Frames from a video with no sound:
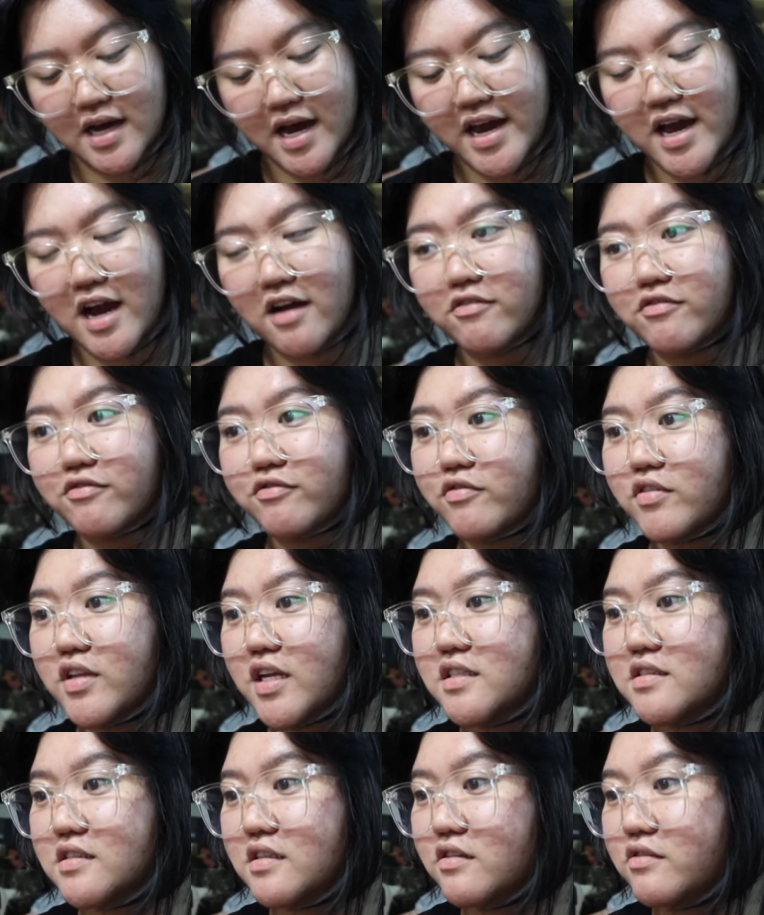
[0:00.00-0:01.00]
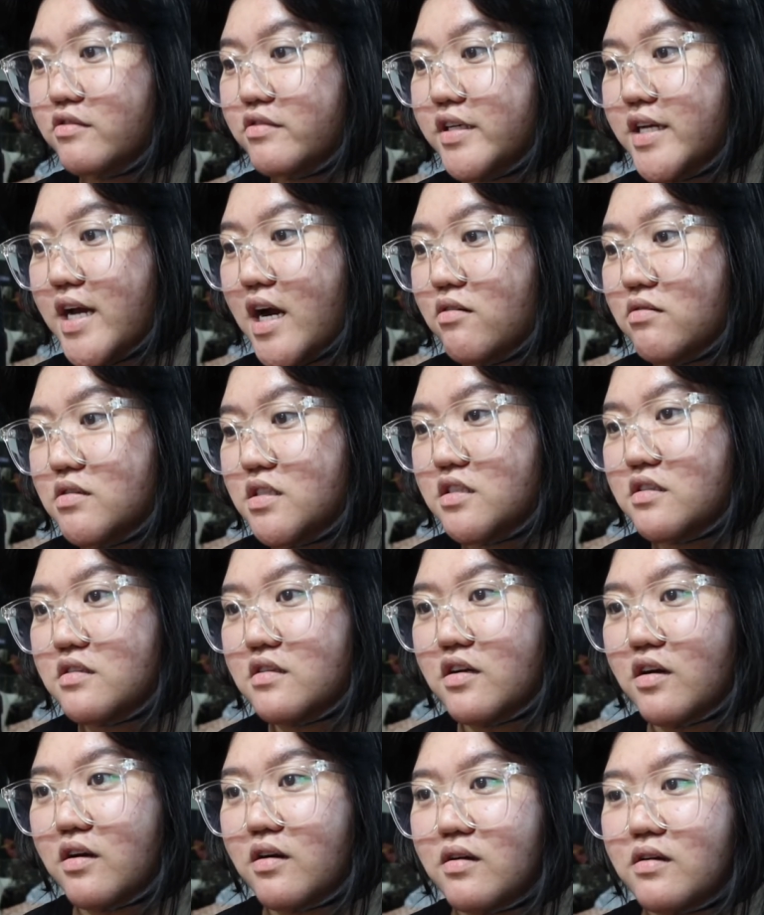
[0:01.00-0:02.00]
I have less than 3 hours to
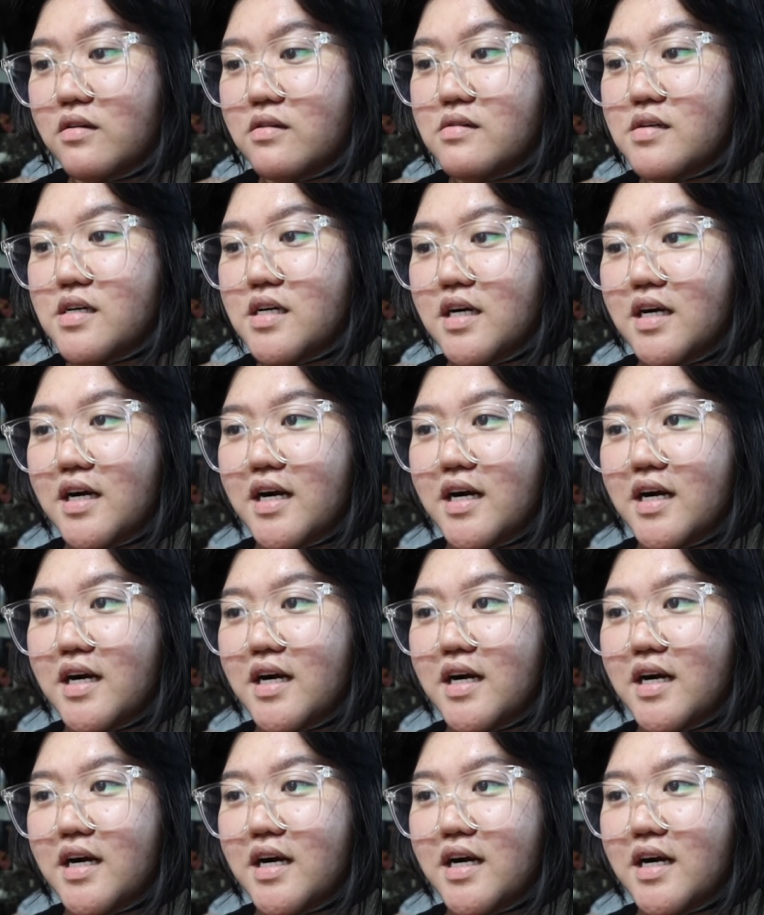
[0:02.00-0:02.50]
go.